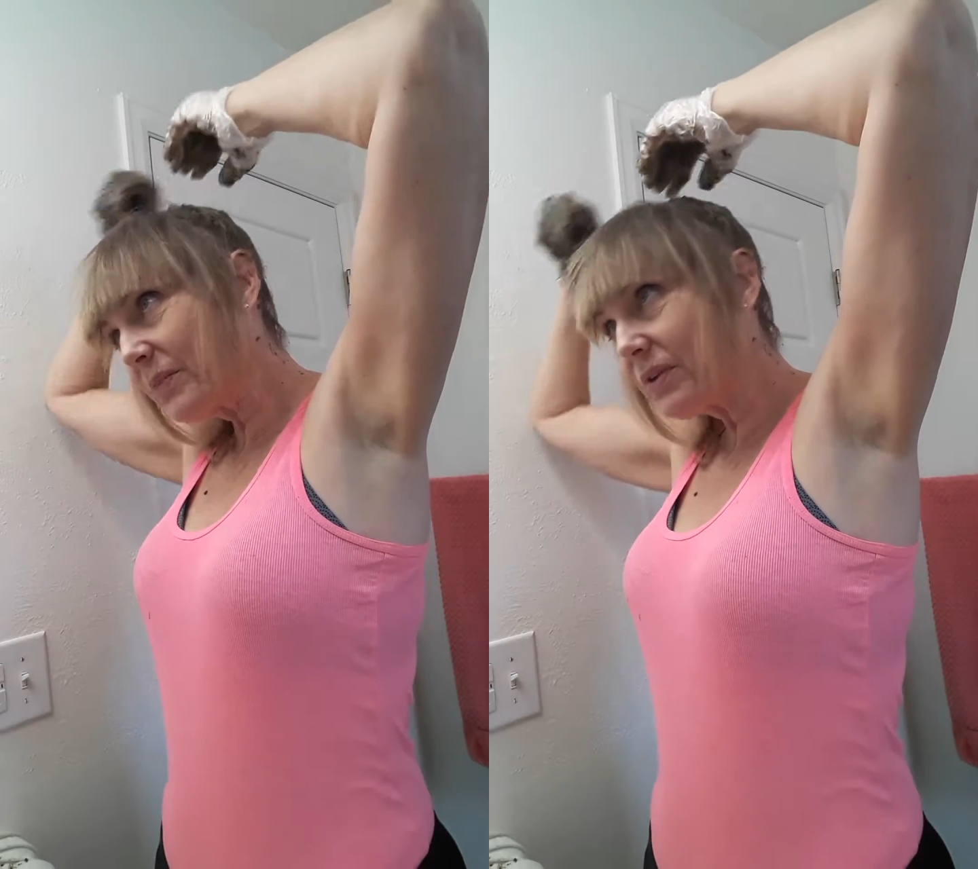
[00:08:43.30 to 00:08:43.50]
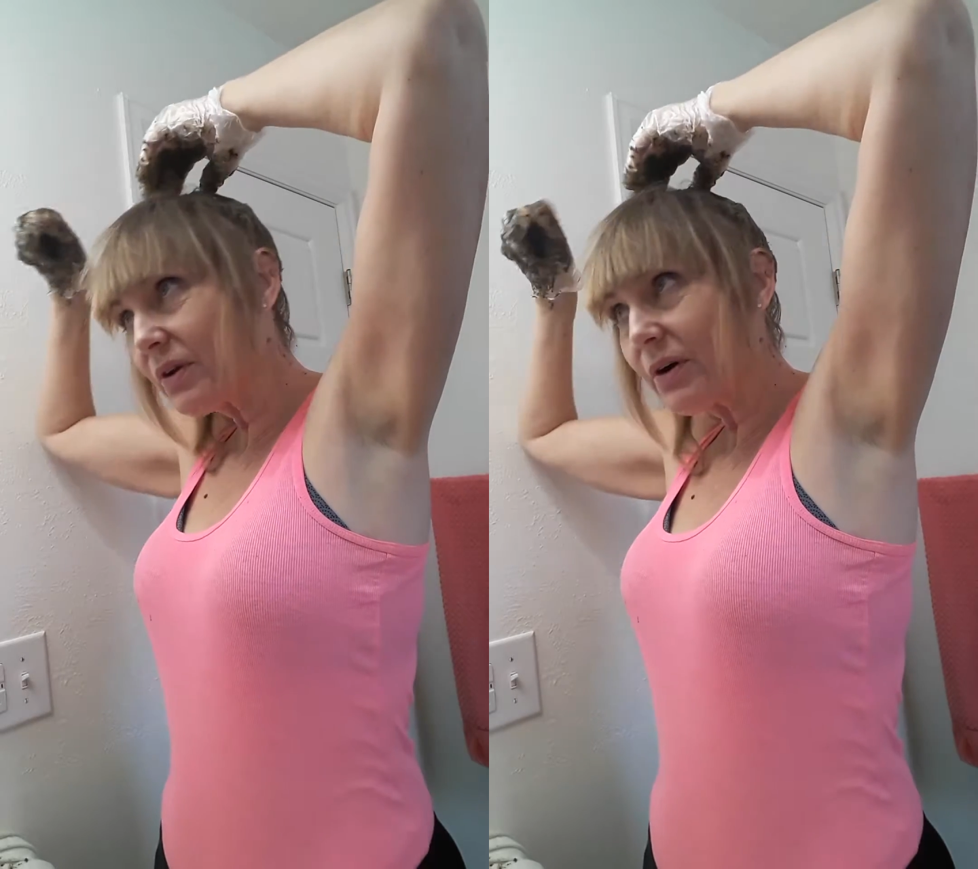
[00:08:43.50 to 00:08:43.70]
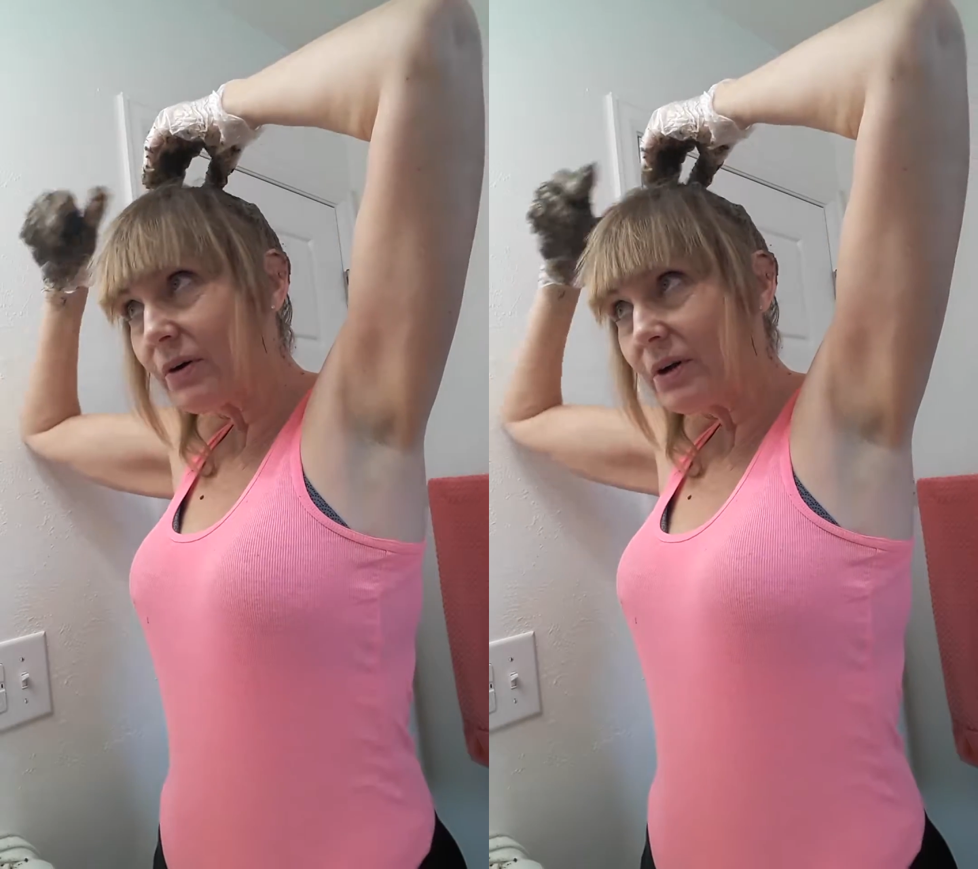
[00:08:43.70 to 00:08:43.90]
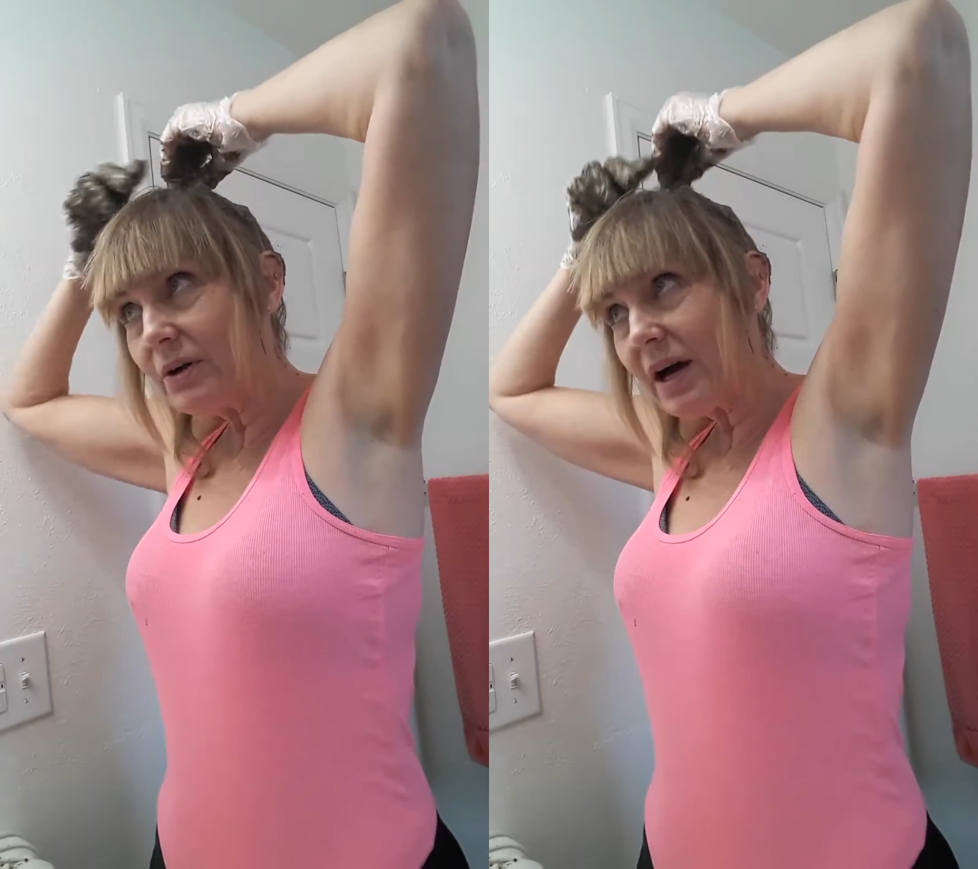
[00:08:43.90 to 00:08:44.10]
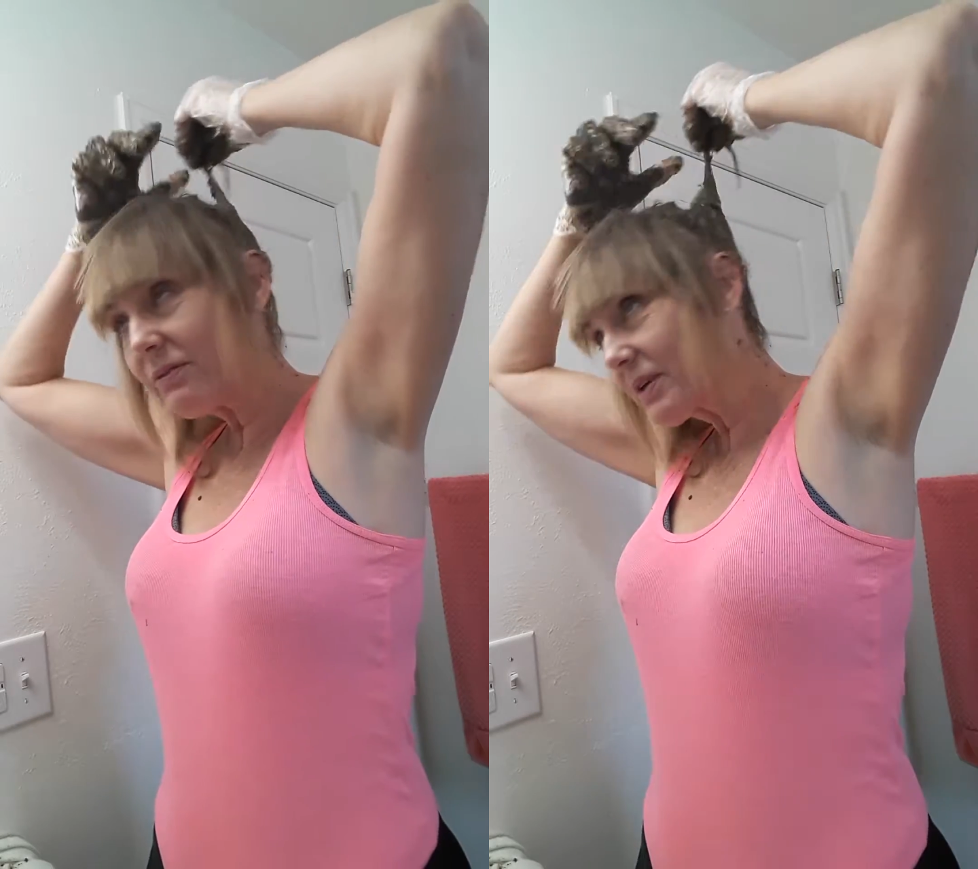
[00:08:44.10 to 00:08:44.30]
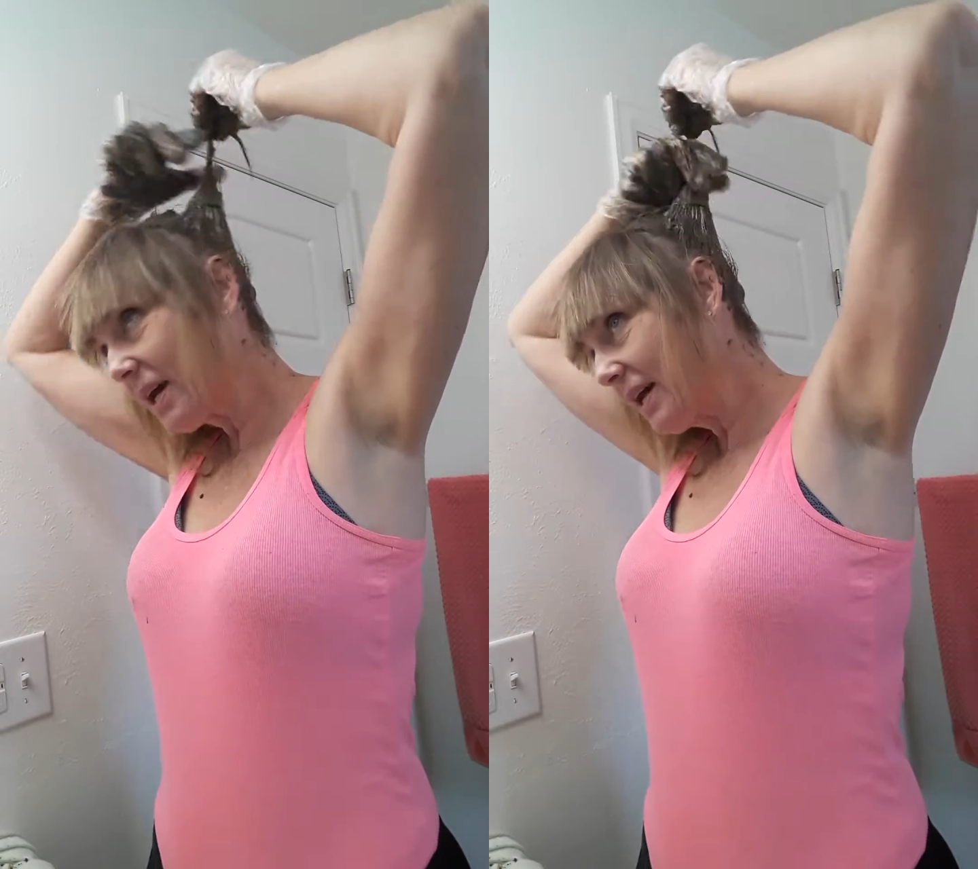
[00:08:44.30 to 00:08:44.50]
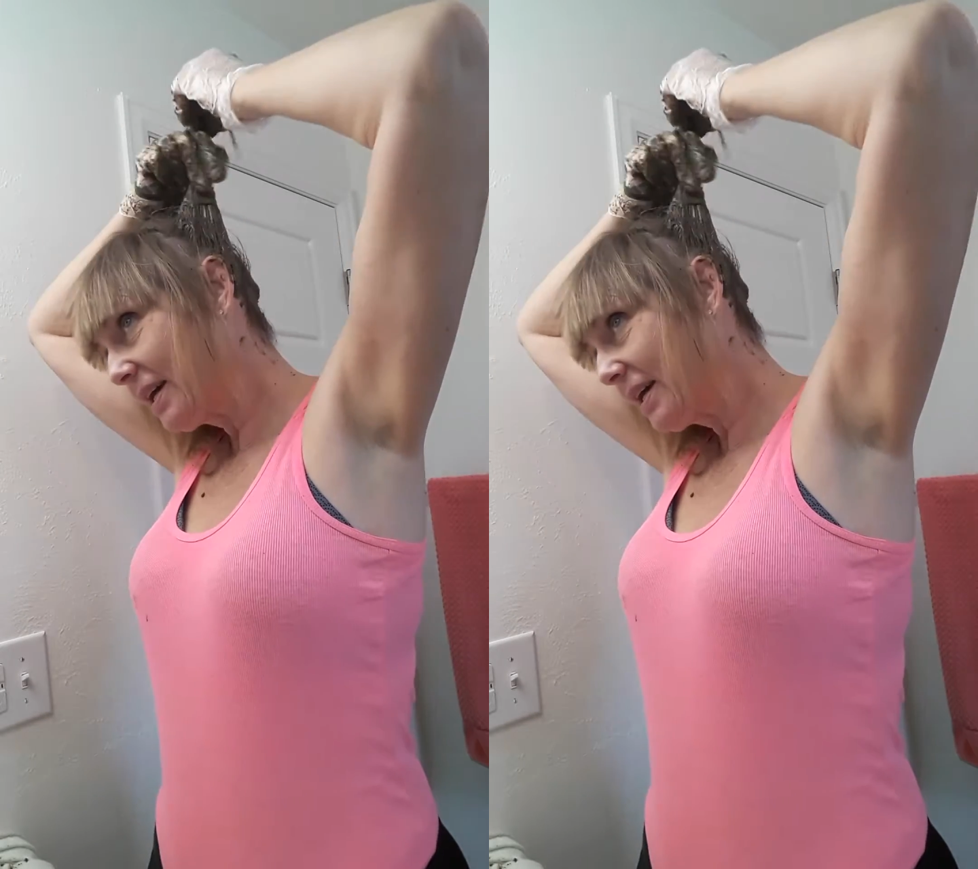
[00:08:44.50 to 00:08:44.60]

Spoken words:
So you have to kind